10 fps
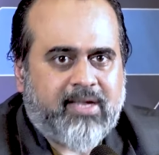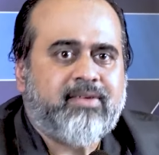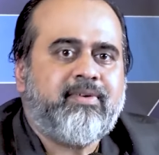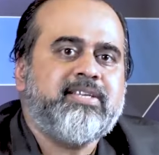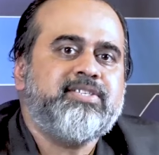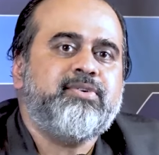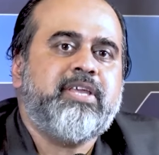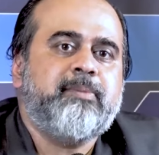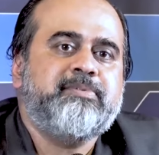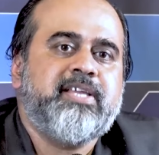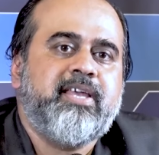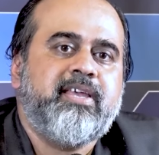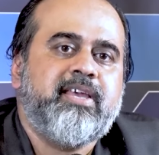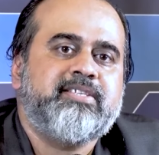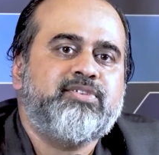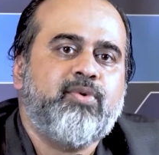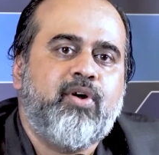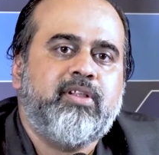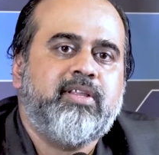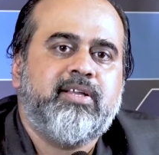Otherwise, you keep saying yes to
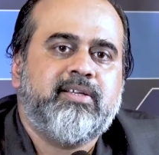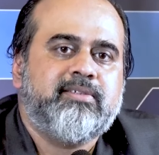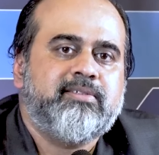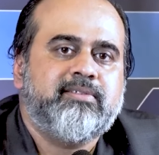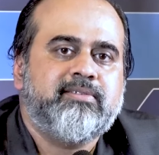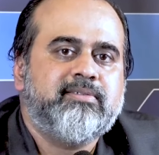all the